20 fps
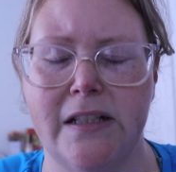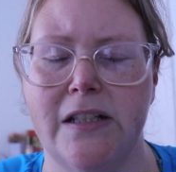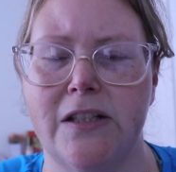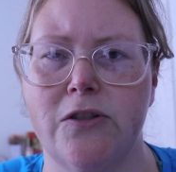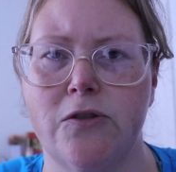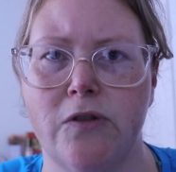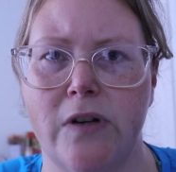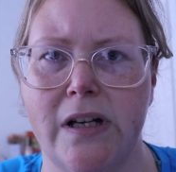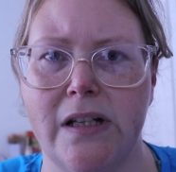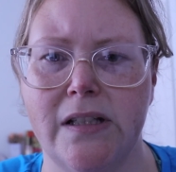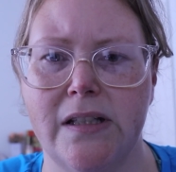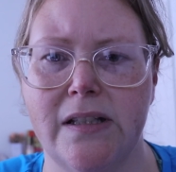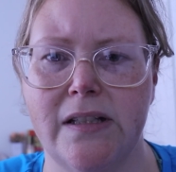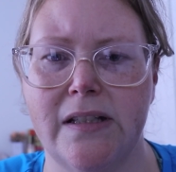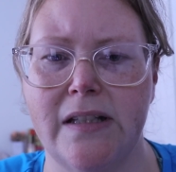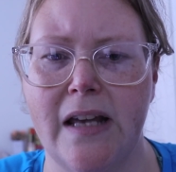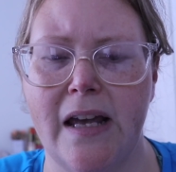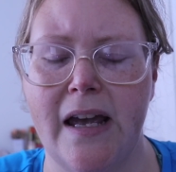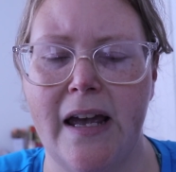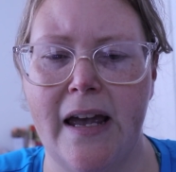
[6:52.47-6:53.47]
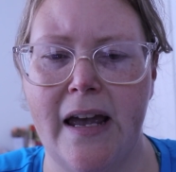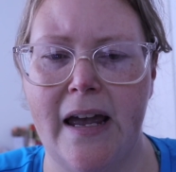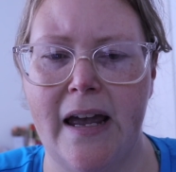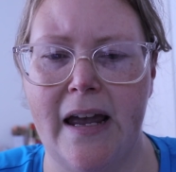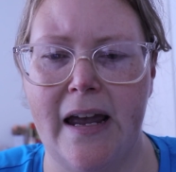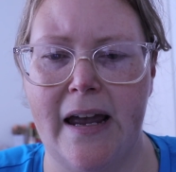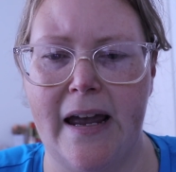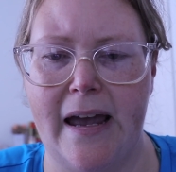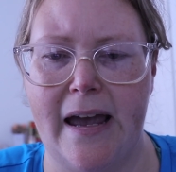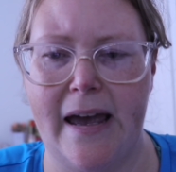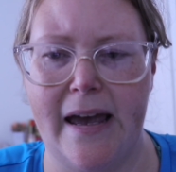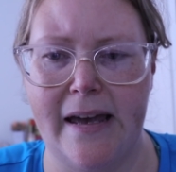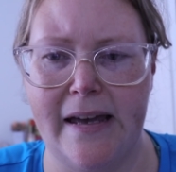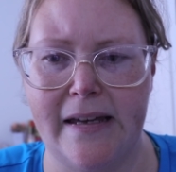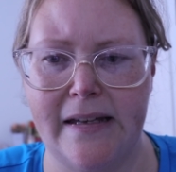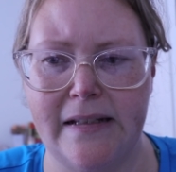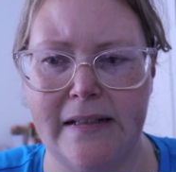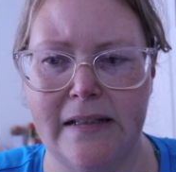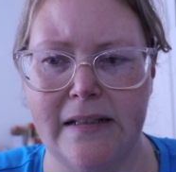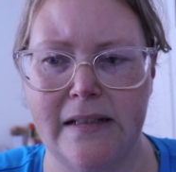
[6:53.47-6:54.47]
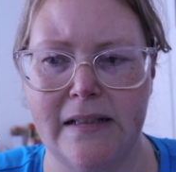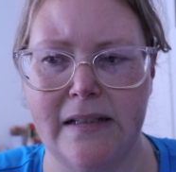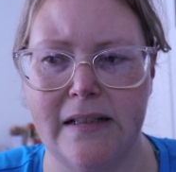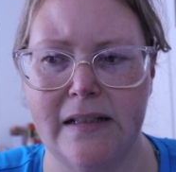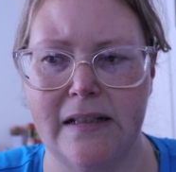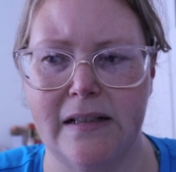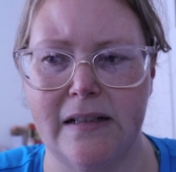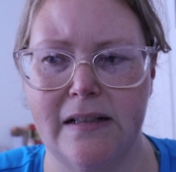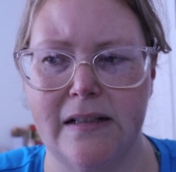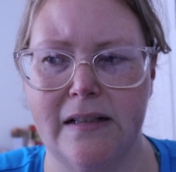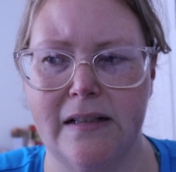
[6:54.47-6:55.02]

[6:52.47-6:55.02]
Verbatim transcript: distress and